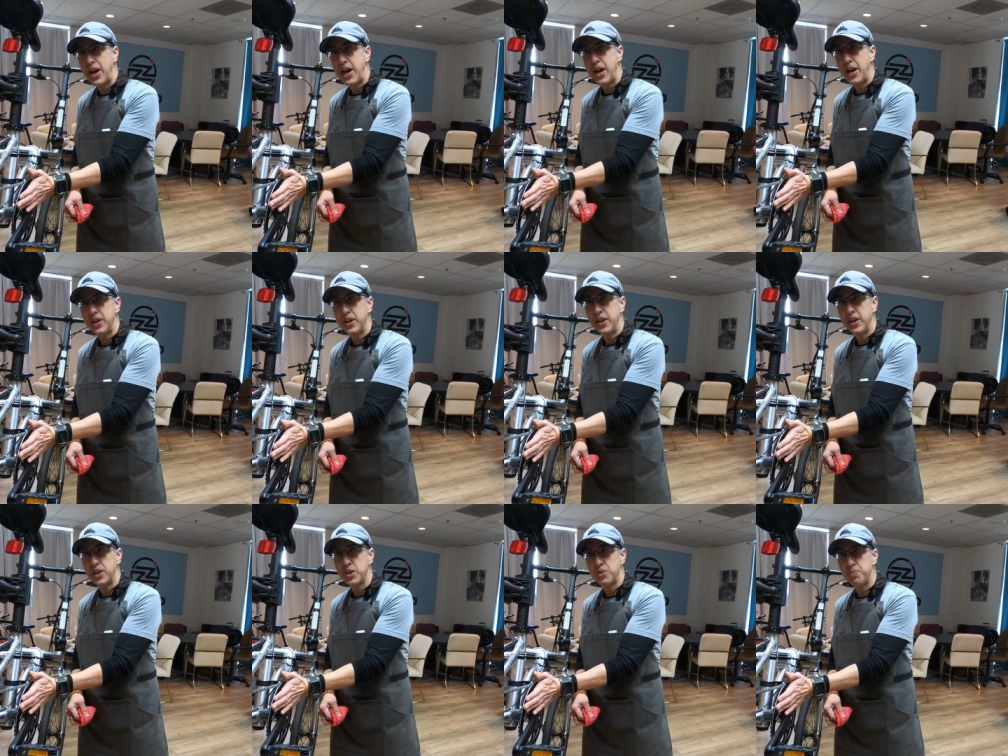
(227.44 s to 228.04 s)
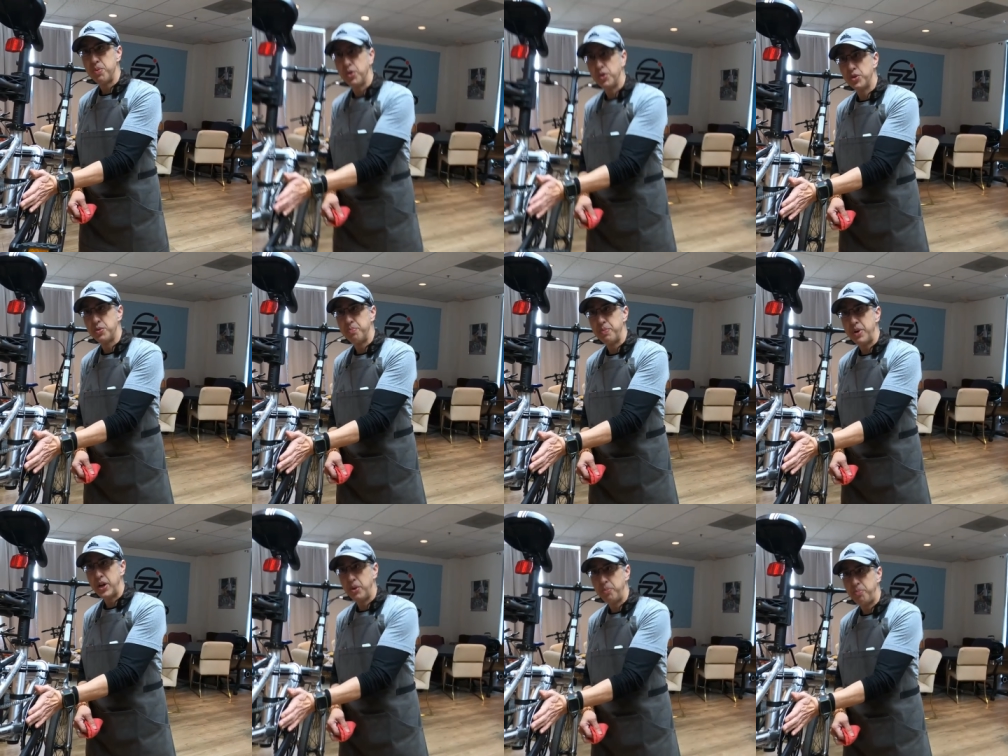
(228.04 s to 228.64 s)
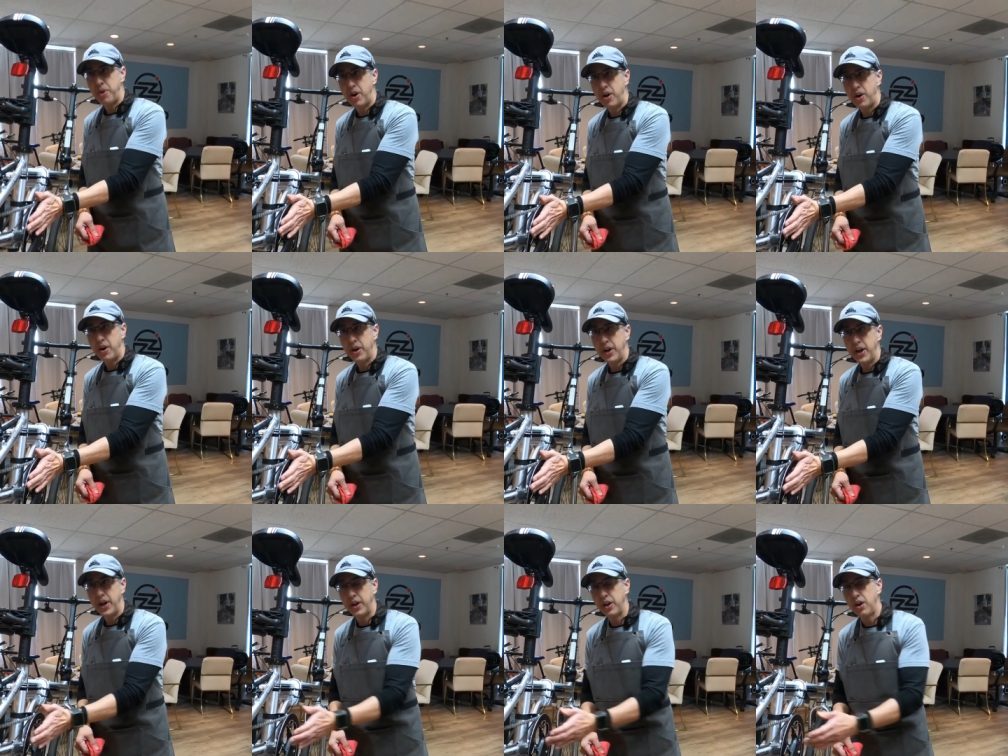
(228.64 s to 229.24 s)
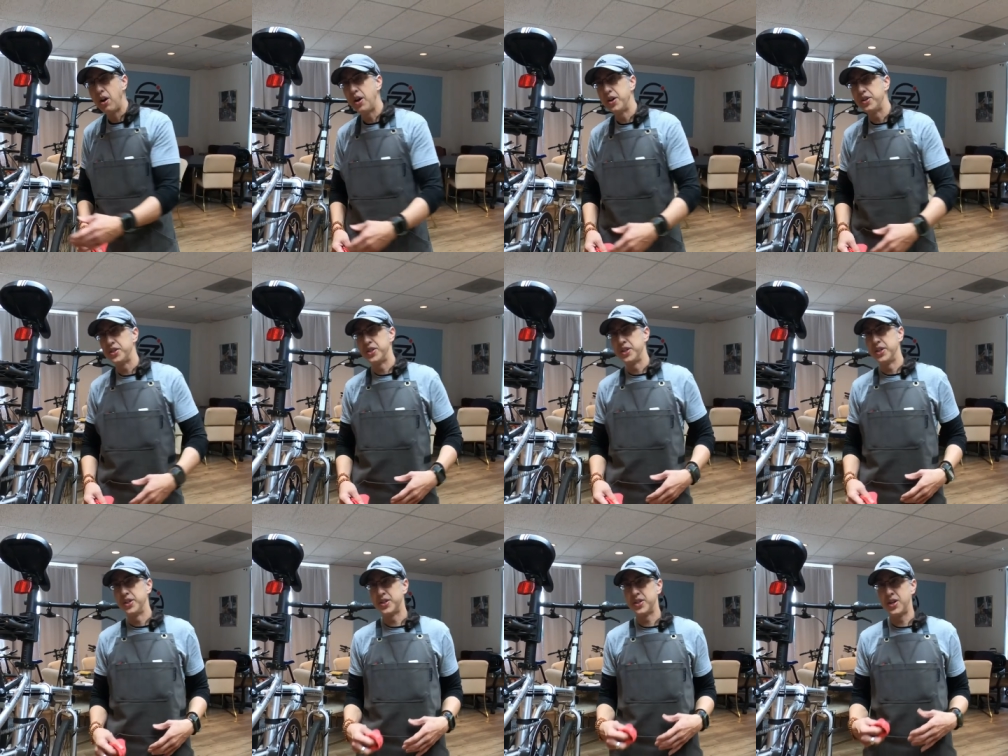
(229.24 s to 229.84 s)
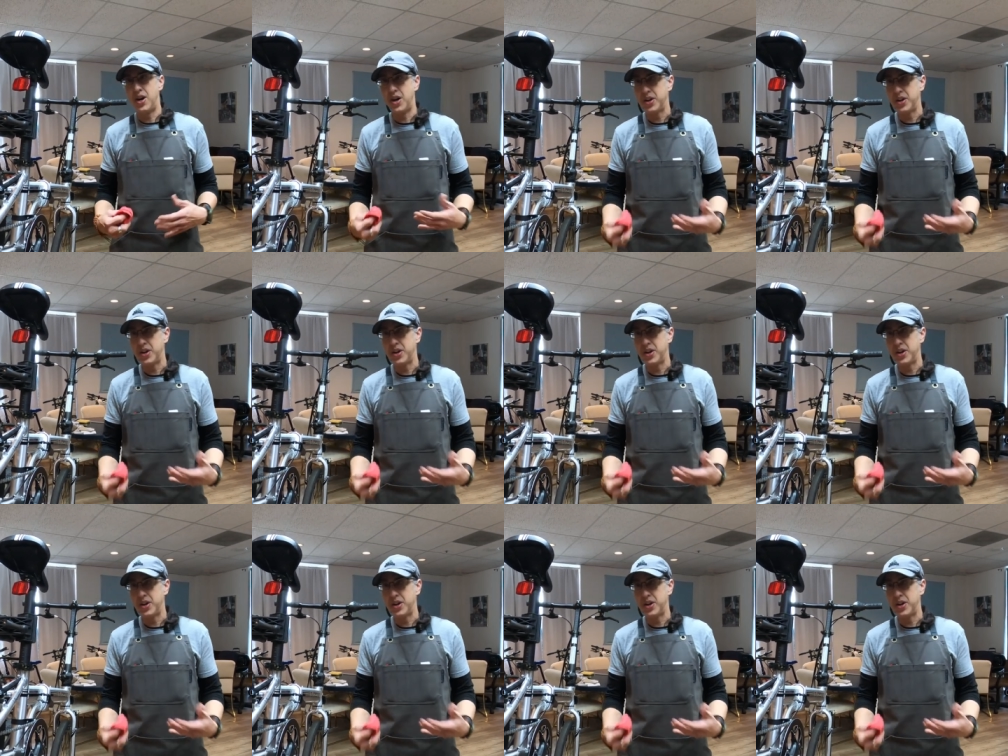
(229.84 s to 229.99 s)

that exposed metal part and causing it to